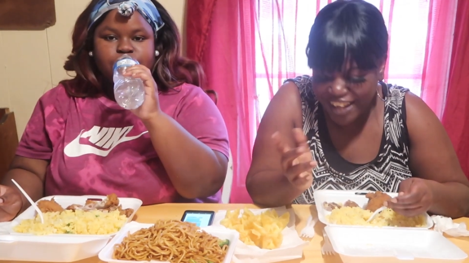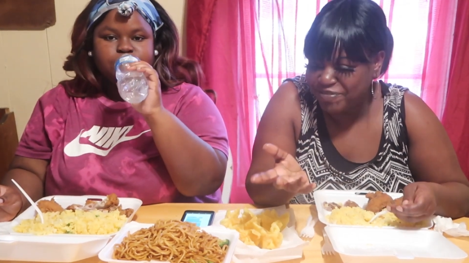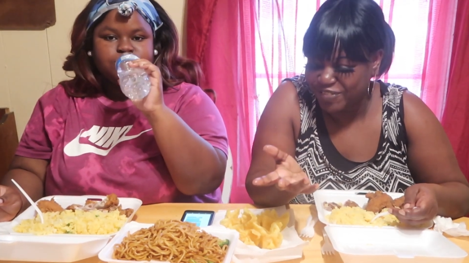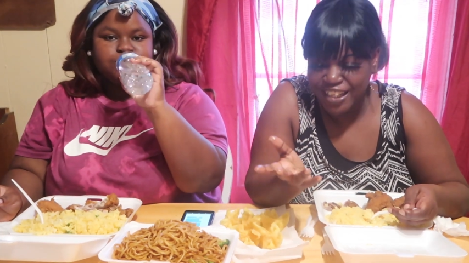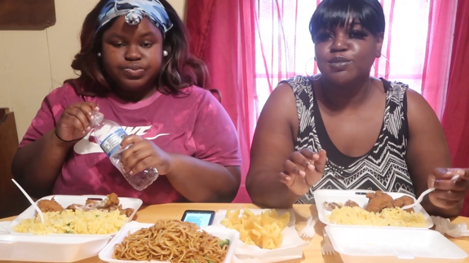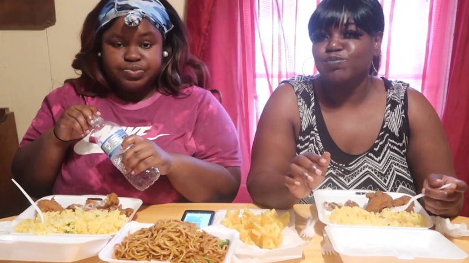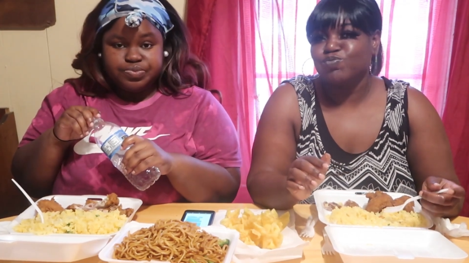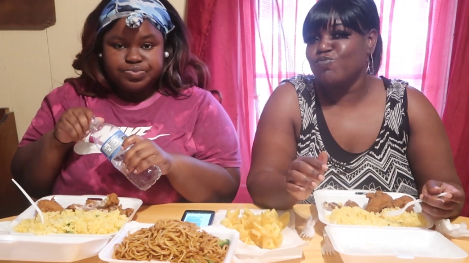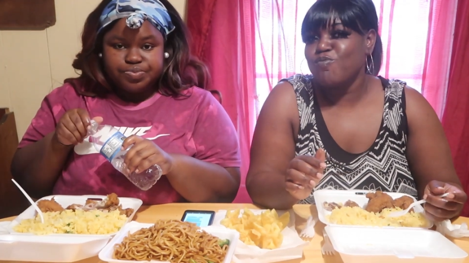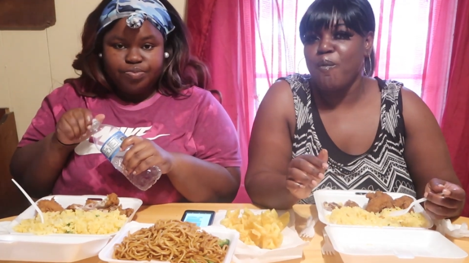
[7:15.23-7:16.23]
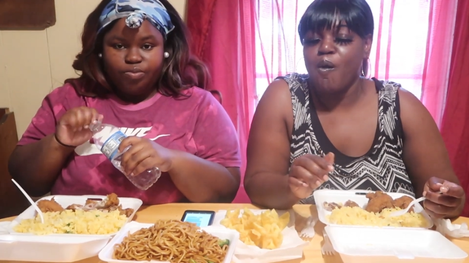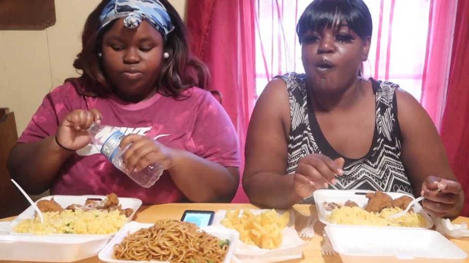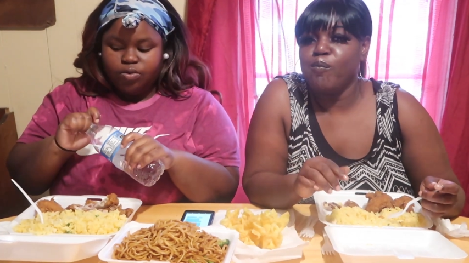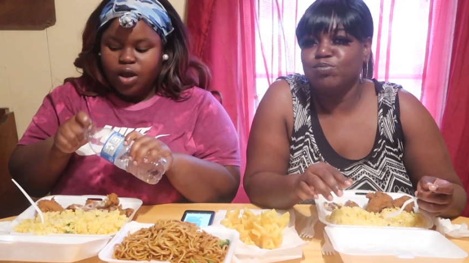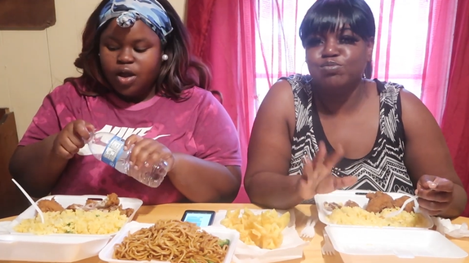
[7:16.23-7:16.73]
Speaker 1: I've been,
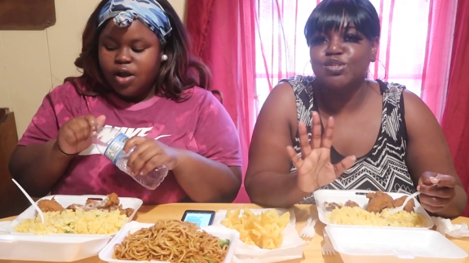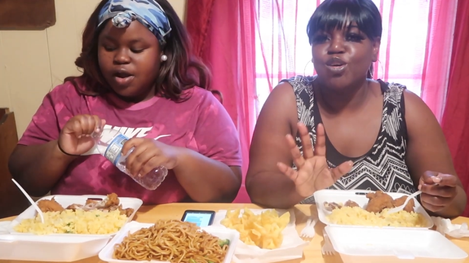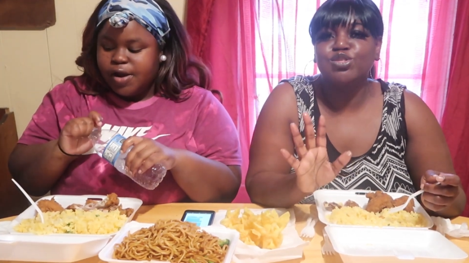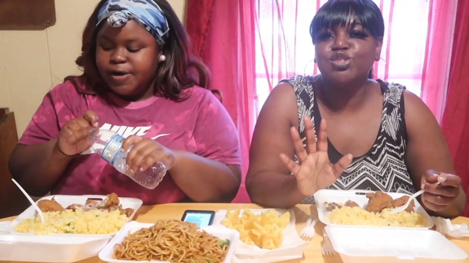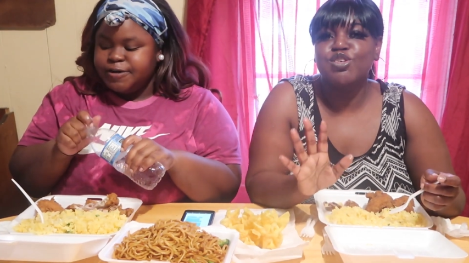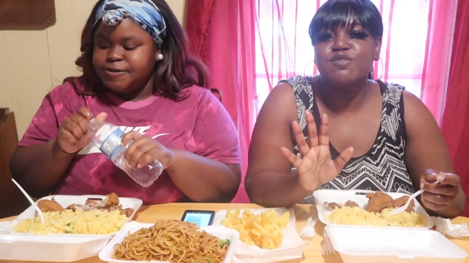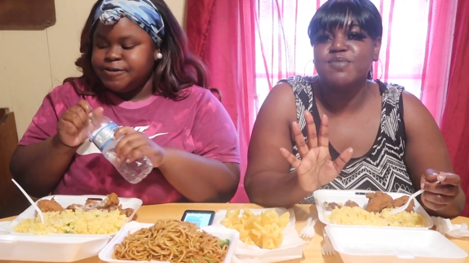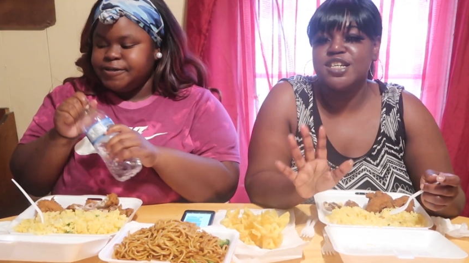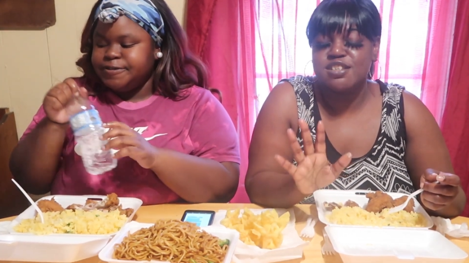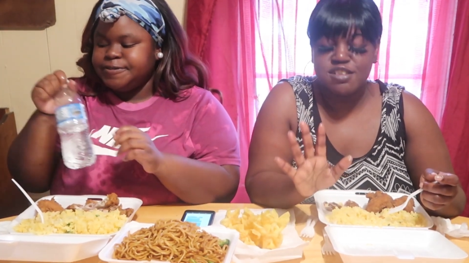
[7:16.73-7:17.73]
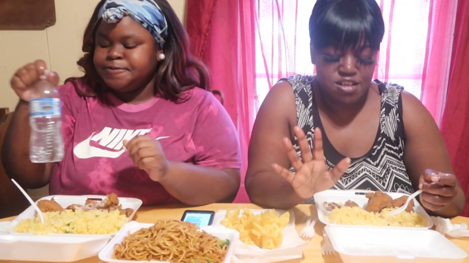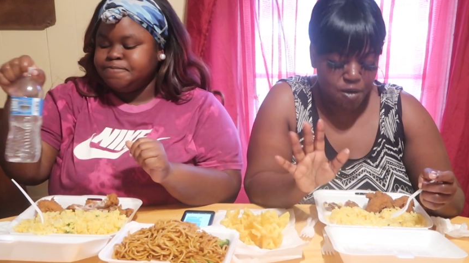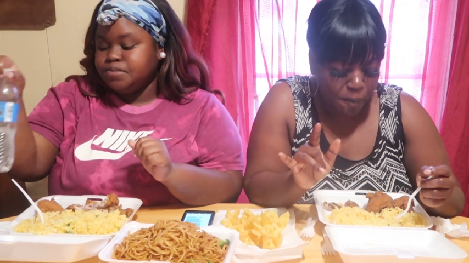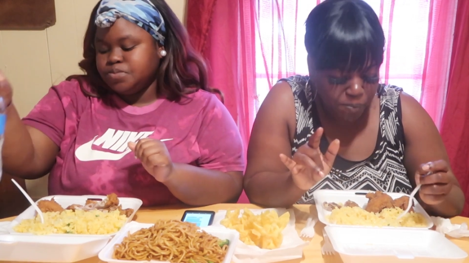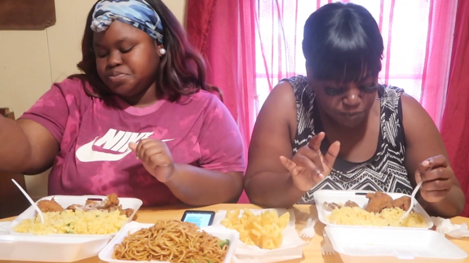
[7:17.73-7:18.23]
no joint bank
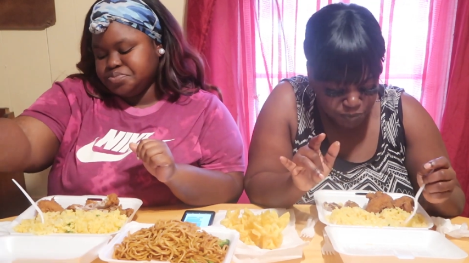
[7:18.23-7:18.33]
account.